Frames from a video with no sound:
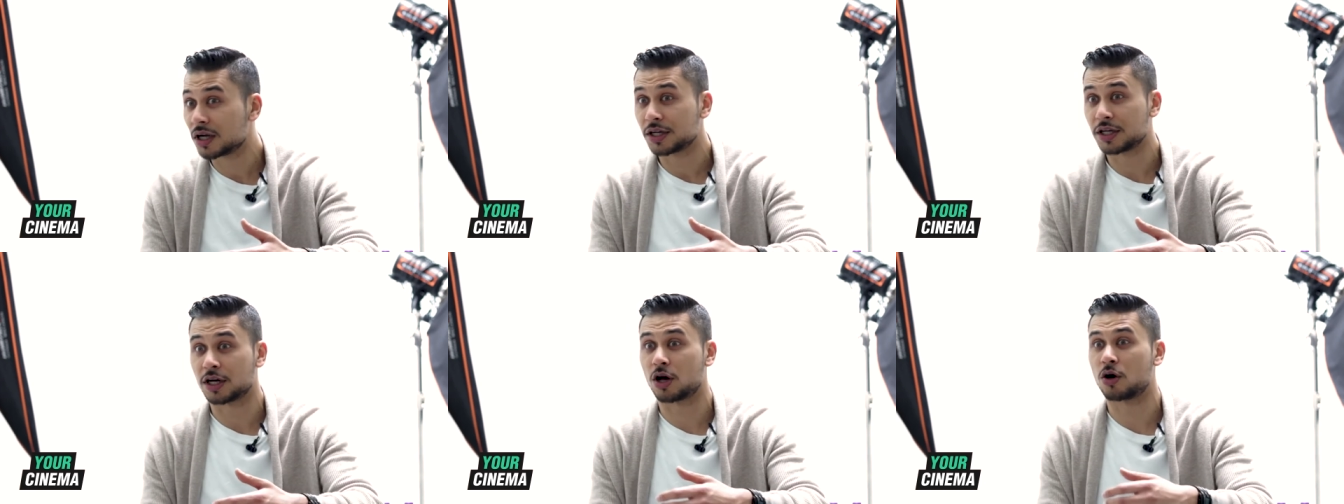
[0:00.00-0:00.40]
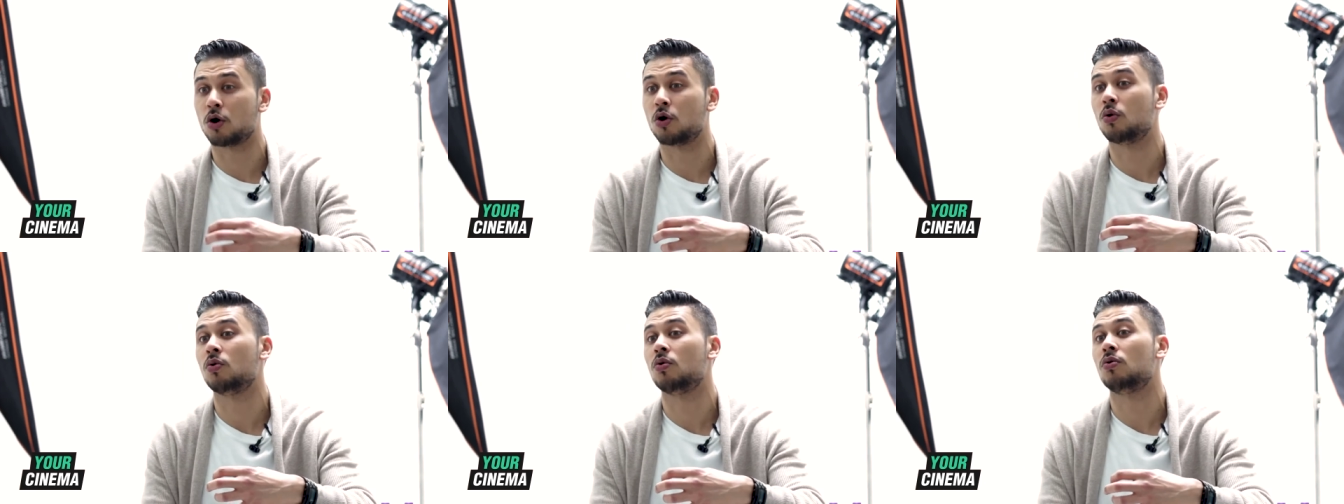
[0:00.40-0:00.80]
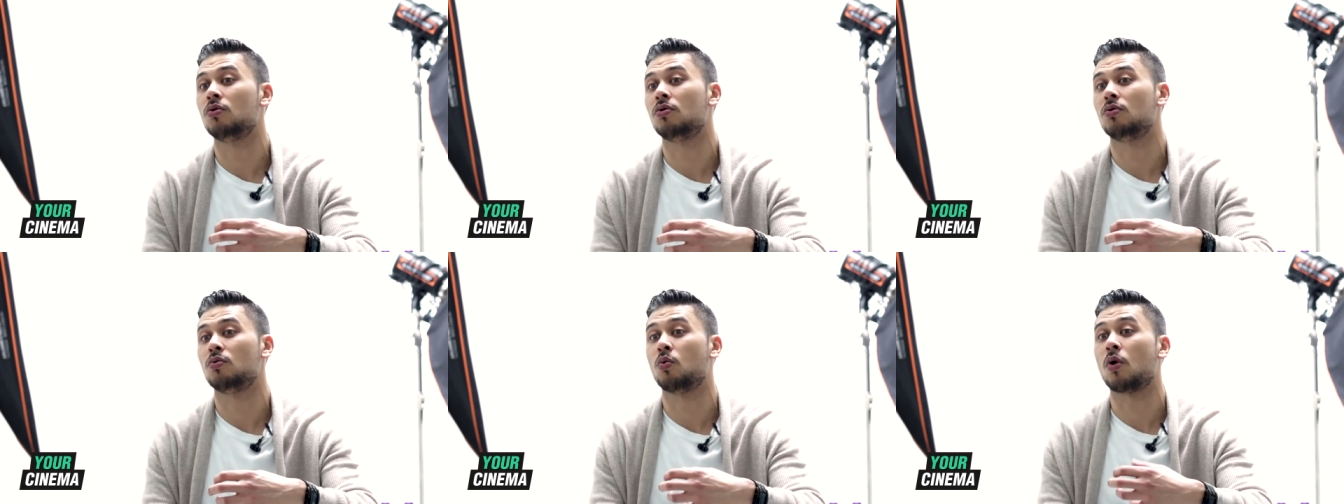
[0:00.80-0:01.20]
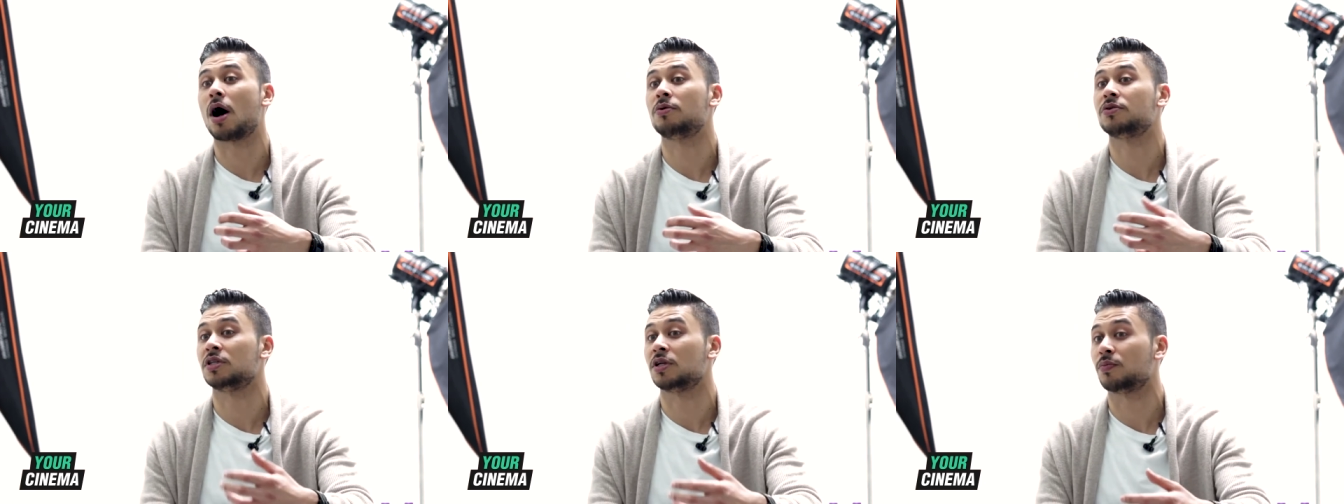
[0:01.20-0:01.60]
you know, or what
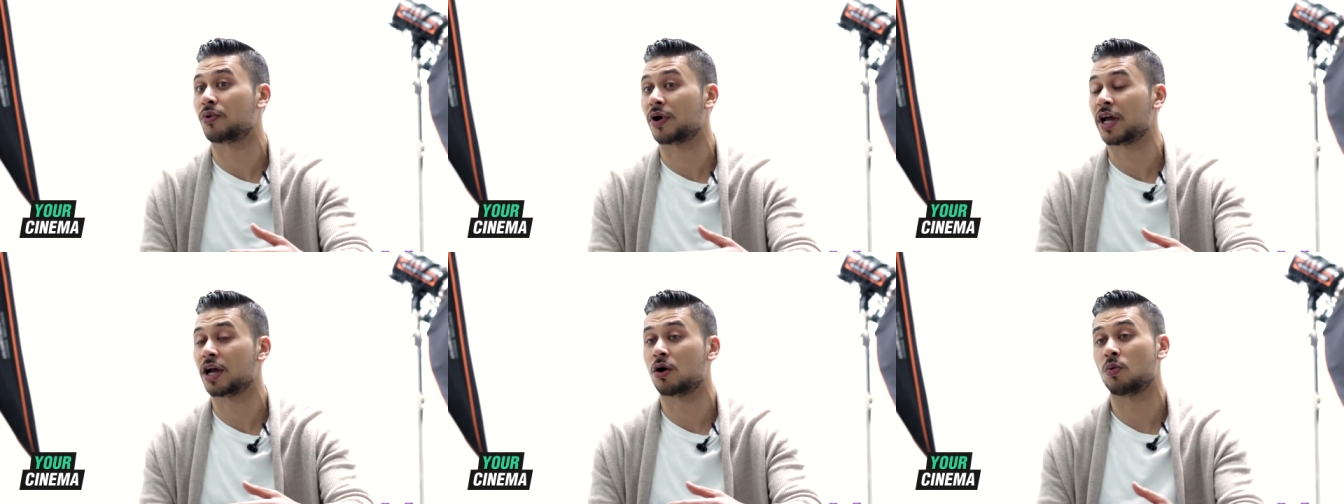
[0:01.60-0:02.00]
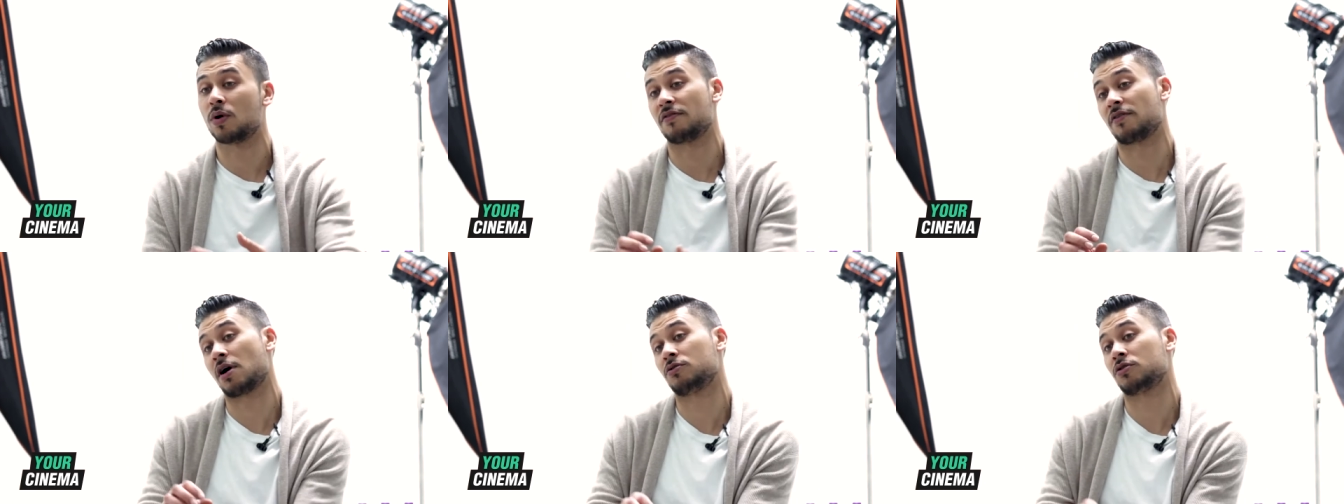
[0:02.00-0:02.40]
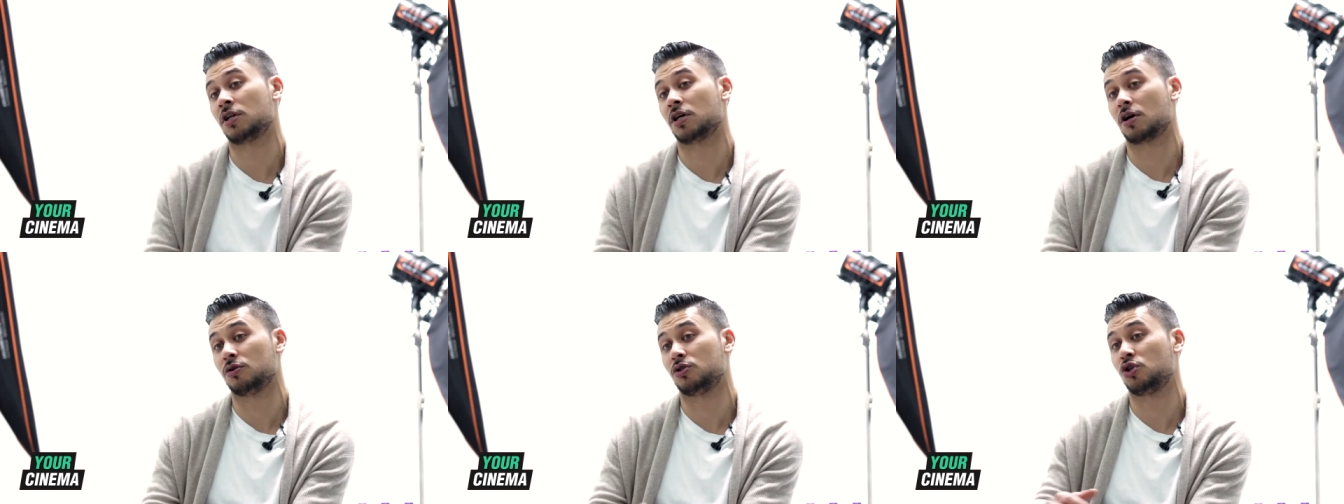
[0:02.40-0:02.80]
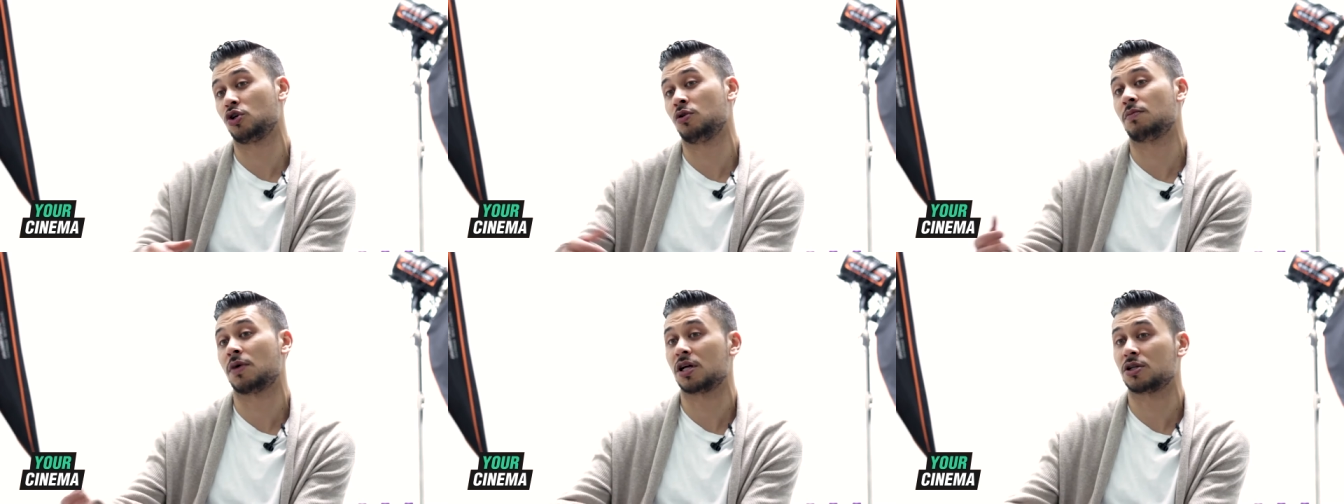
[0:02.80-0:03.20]
I was going to bring, or whether I was going to go
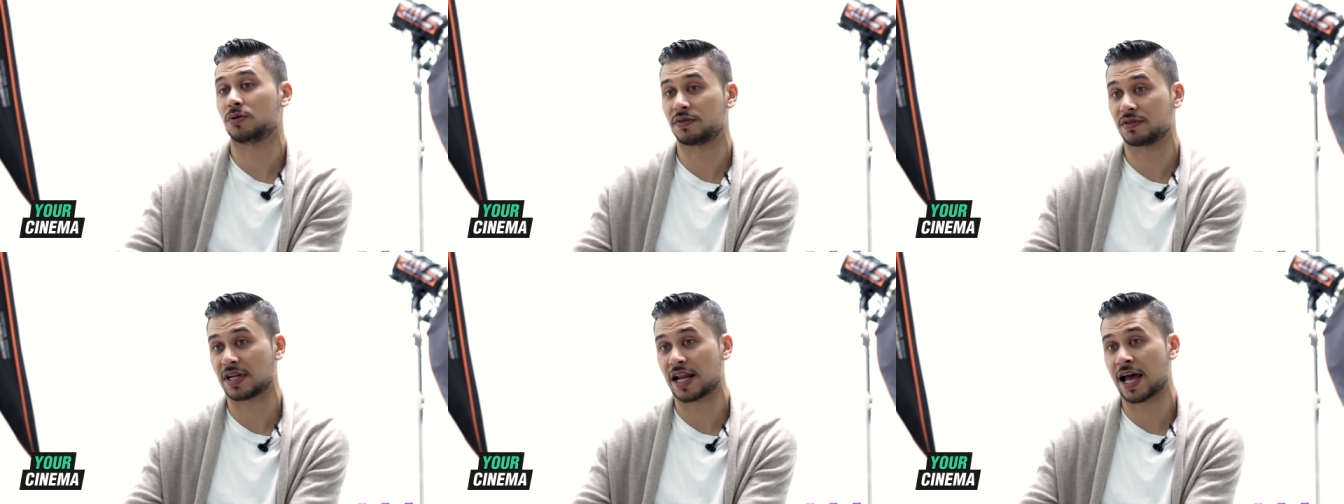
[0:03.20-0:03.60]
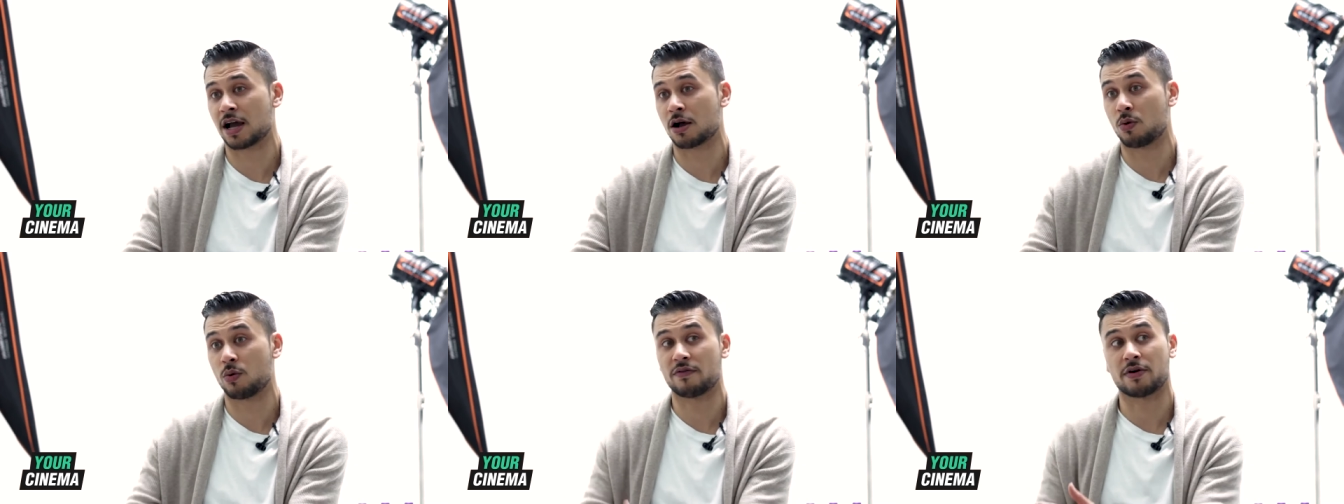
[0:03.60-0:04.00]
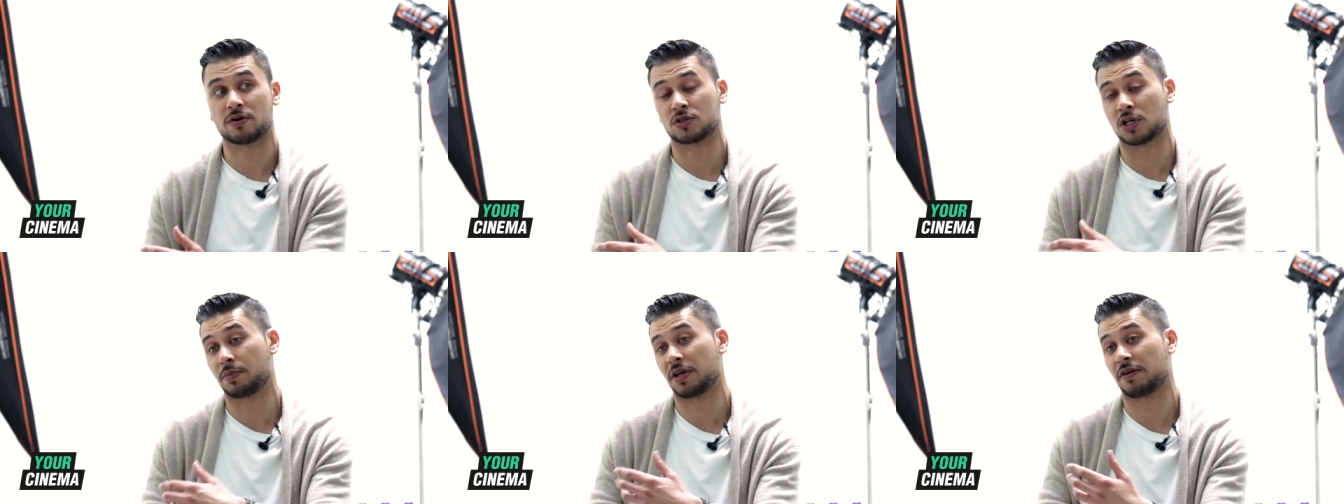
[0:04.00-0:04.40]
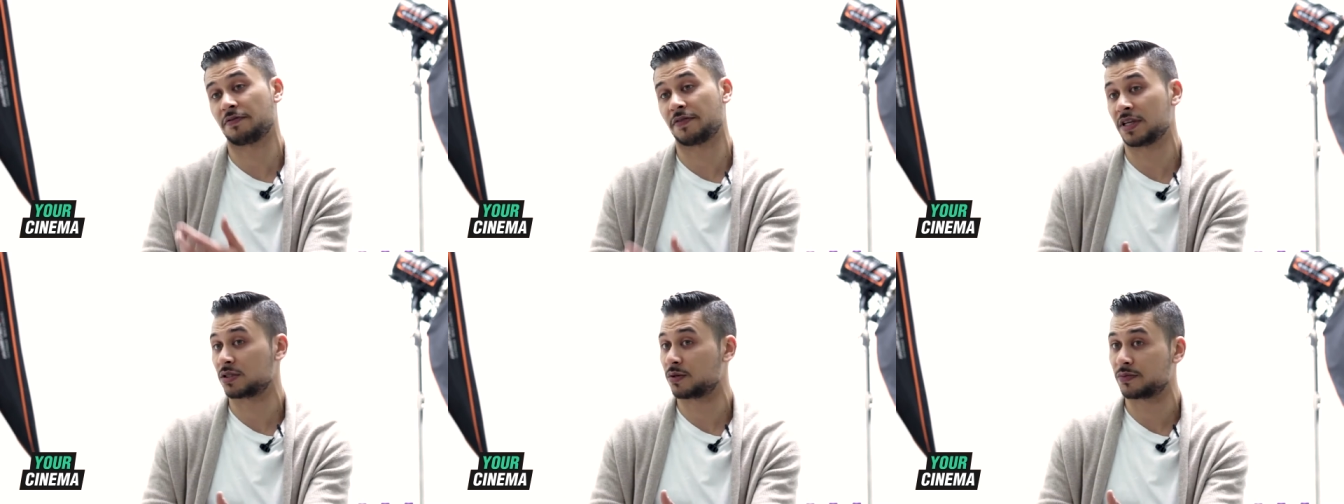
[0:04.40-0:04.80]
too much with slang, or whether I was going to be
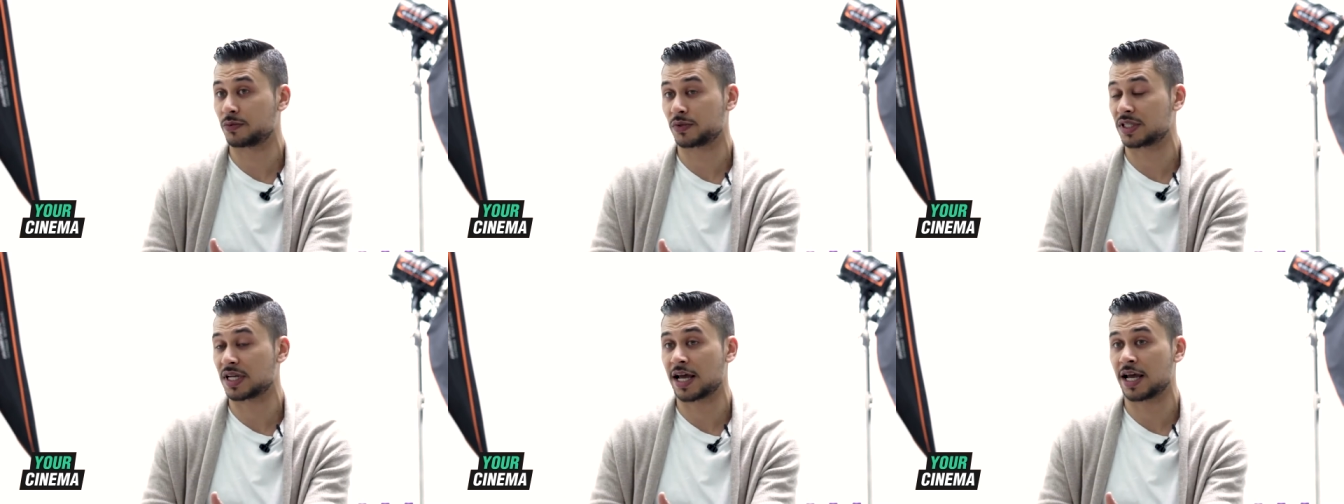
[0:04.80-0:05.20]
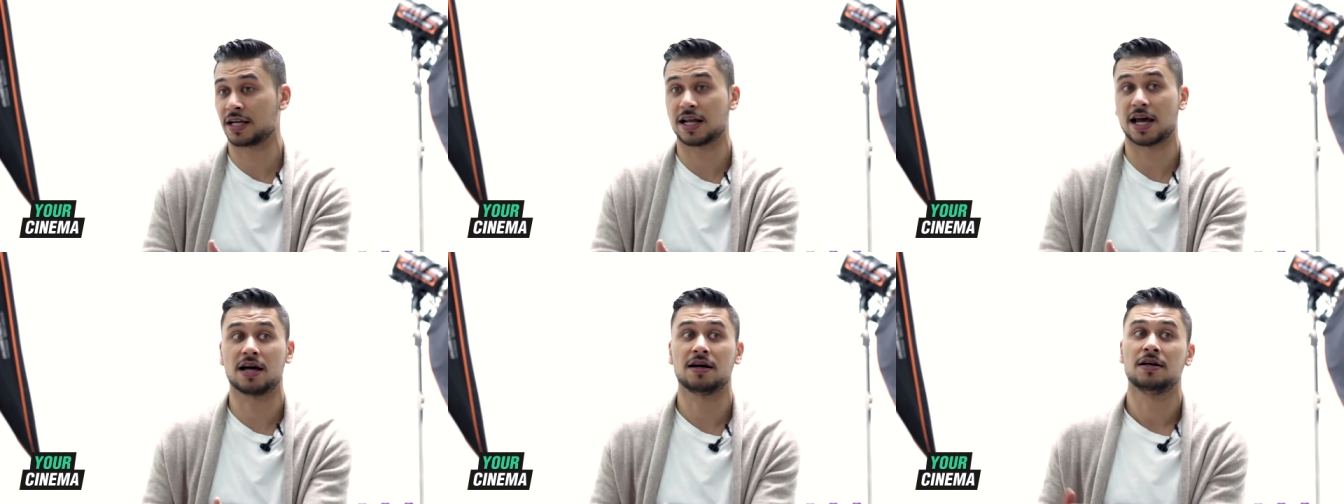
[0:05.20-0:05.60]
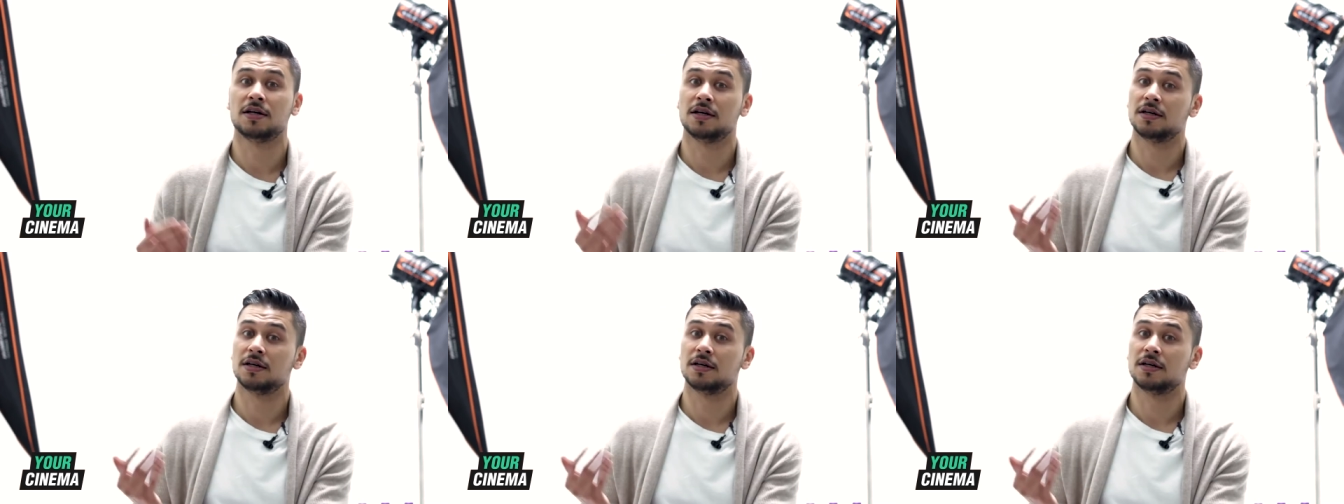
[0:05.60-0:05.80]
offensive with slang. Now,